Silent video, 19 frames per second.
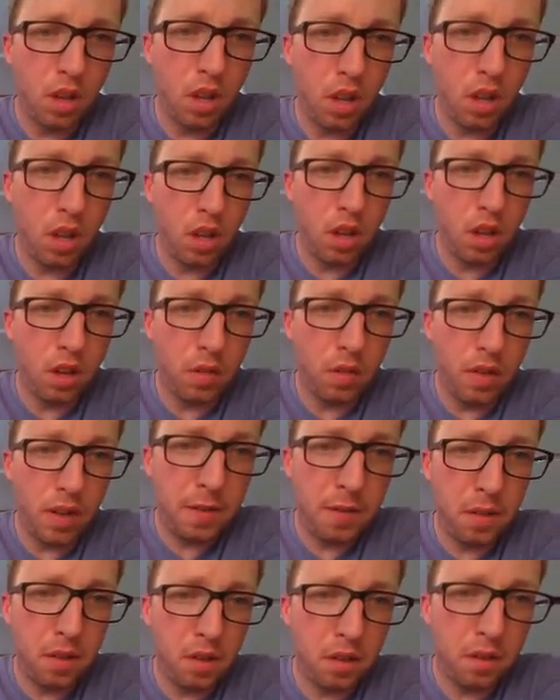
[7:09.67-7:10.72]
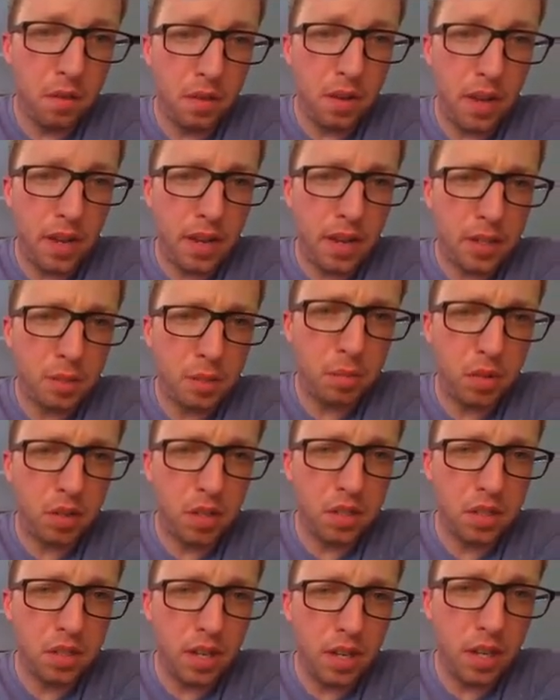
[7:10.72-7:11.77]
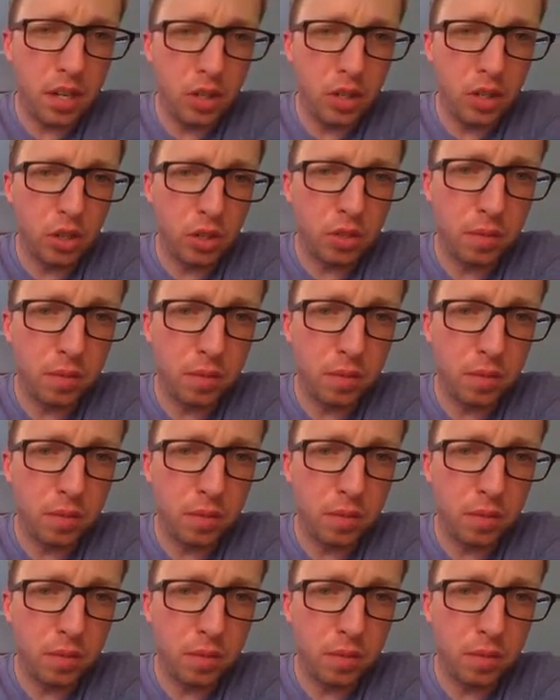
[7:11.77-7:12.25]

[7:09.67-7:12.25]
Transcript: of f of x plus h